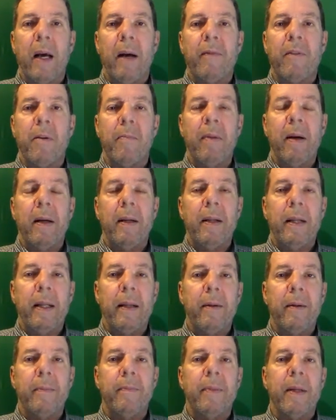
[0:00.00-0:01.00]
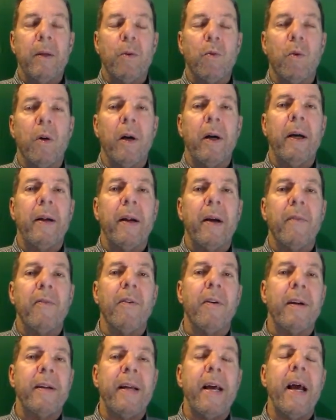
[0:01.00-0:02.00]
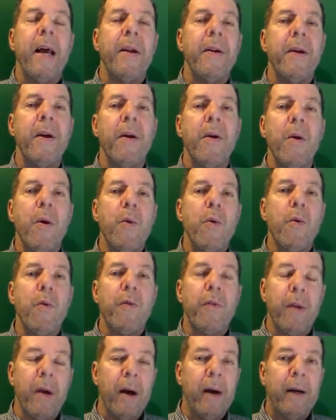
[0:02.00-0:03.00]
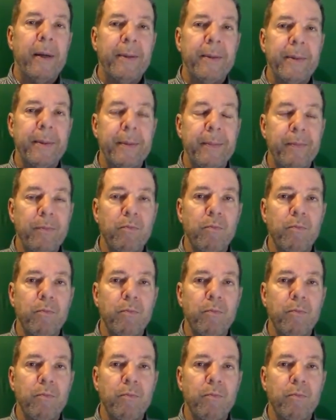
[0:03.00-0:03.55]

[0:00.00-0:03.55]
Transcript: after he's been working there for 10 years or so,